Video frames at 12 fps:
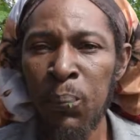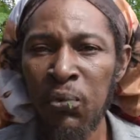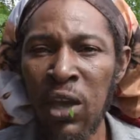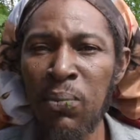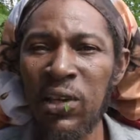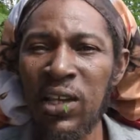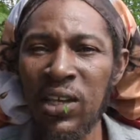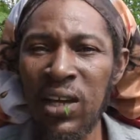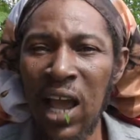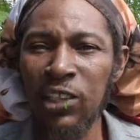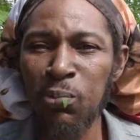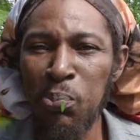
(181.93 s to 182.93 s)
can be eaten
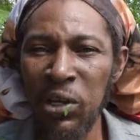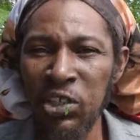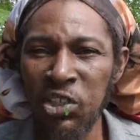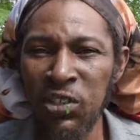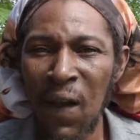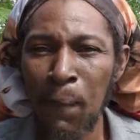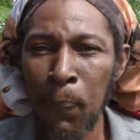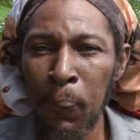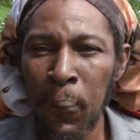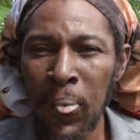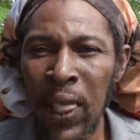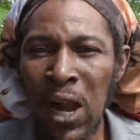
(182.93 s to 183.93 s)
like spinach,
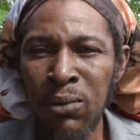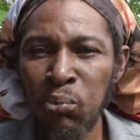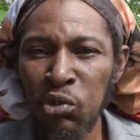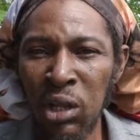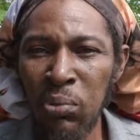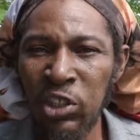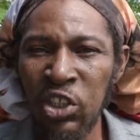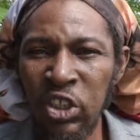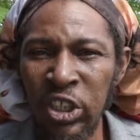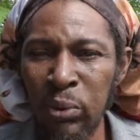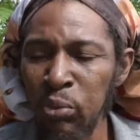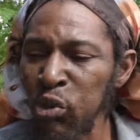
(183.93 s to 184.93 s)
can be
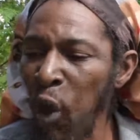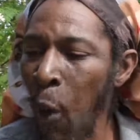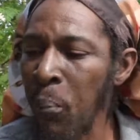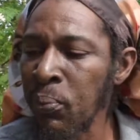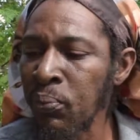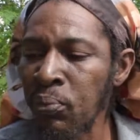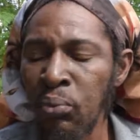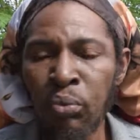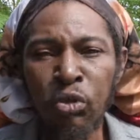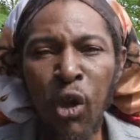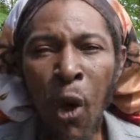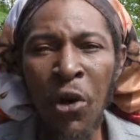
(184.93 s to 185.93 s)
steamed
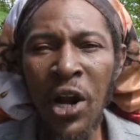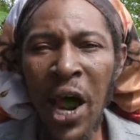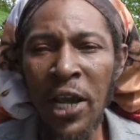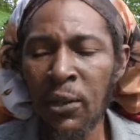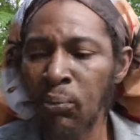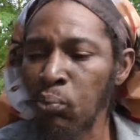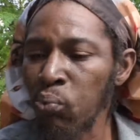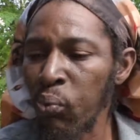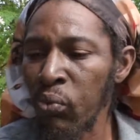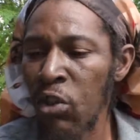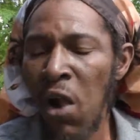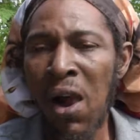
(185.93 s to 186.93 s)
like
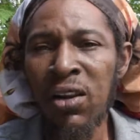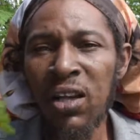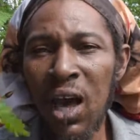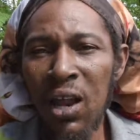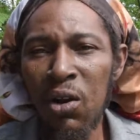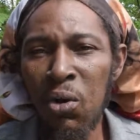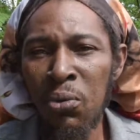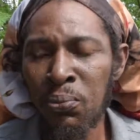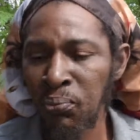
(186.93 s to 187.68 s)
callaloo?